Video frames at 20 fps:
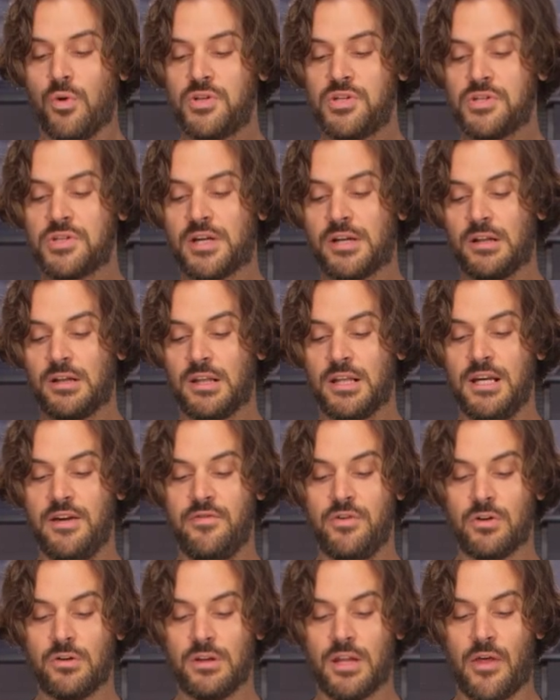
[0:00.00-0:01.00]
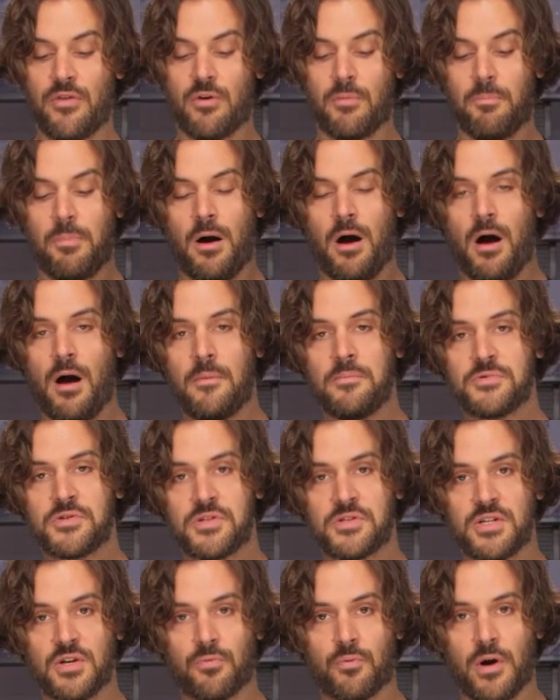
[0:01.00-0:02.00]
which is going to leave your leather palms
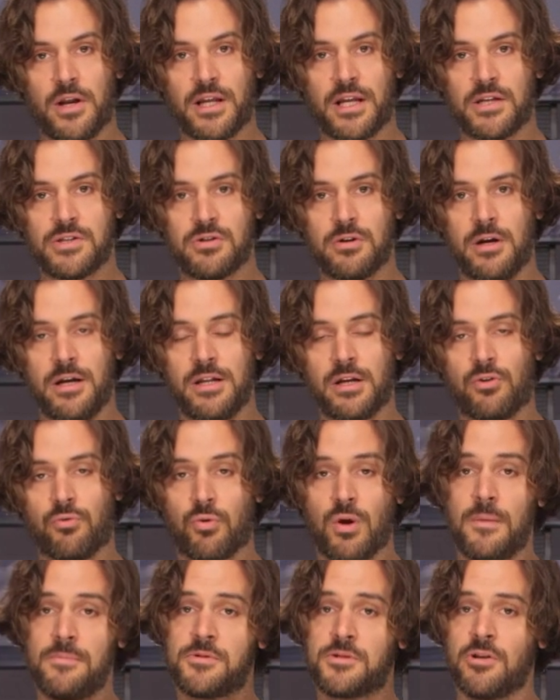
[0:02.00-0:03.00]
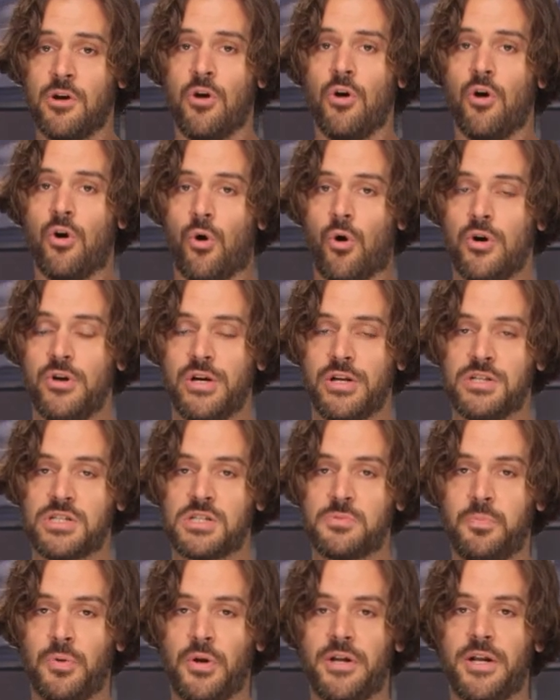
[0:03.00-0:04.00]
to sit right against your heated grips, or you can
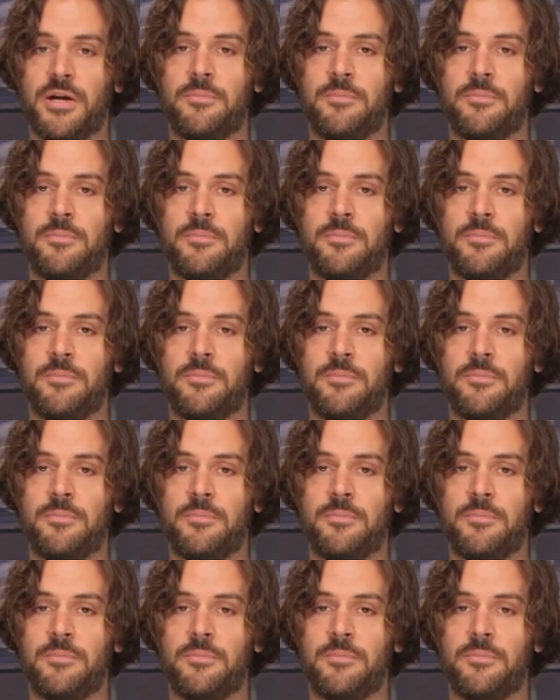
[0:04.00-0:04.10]
split